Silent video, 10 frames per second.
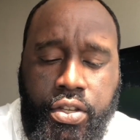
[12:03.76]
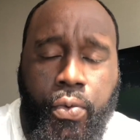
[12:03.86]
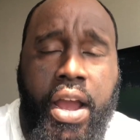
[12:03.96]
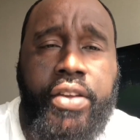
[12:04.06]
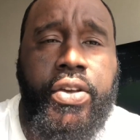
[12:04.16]

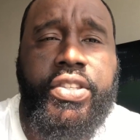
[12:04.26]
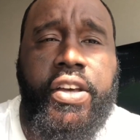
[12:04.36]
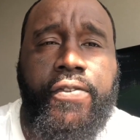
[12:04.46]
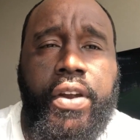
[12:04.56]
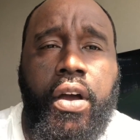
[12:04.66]
Surround
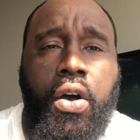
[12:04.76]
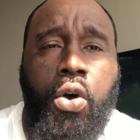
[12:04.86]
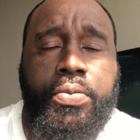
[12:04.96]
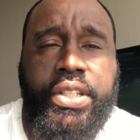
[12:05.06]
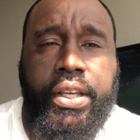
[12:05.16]
yourself with a
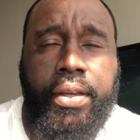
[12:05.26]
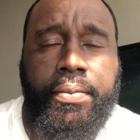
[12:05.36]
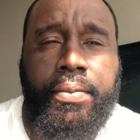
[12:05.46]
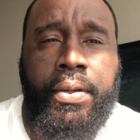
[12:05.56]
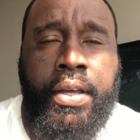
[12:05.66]
home
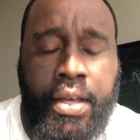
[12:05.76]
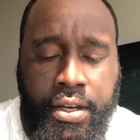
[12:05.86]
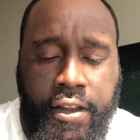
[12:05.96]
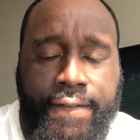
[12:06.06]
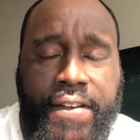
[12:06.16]

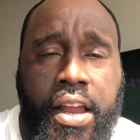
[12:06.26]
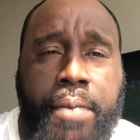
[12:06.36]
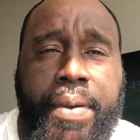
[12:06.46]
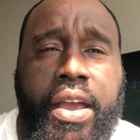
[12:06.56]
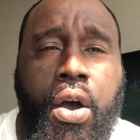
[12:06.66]
team.
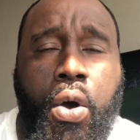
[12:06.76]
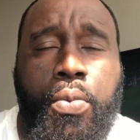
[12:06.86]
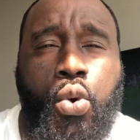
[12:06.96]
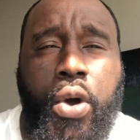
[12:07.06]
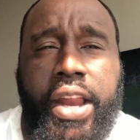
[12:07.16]
Develop a
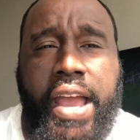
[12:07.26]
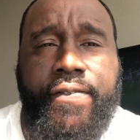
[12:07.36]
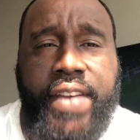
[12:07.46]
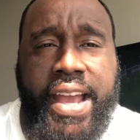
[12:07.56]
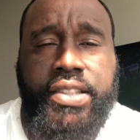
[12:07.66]
home court
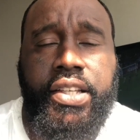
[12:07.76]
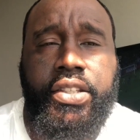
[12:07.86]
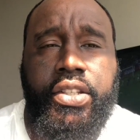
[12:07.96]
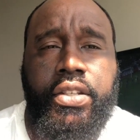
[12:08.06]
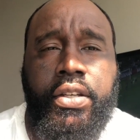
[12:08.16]

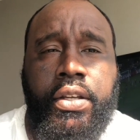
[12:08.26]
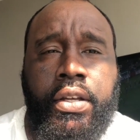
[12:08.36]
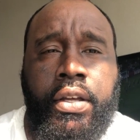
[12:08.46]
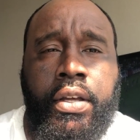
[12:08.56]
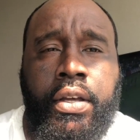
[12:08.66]
advantage.
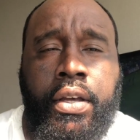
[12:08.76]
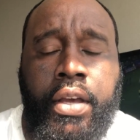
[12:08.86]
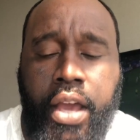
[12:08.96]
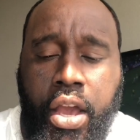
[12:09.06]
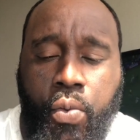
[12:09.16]

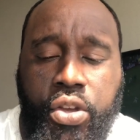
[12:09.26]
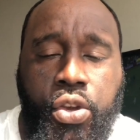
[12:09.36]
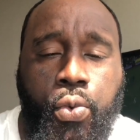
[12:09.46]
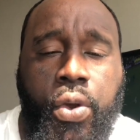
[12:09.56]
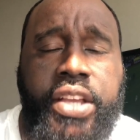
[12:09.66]
And
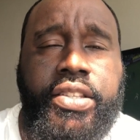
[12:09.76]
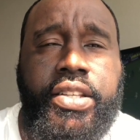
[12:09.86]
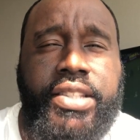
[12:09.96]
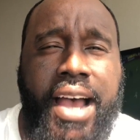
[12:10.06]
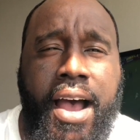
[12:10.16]
when you
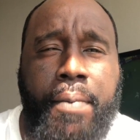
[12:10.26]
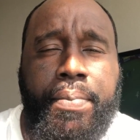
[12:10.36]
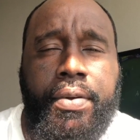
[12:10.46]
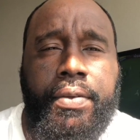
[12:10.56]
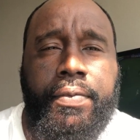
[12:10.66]
reach the top,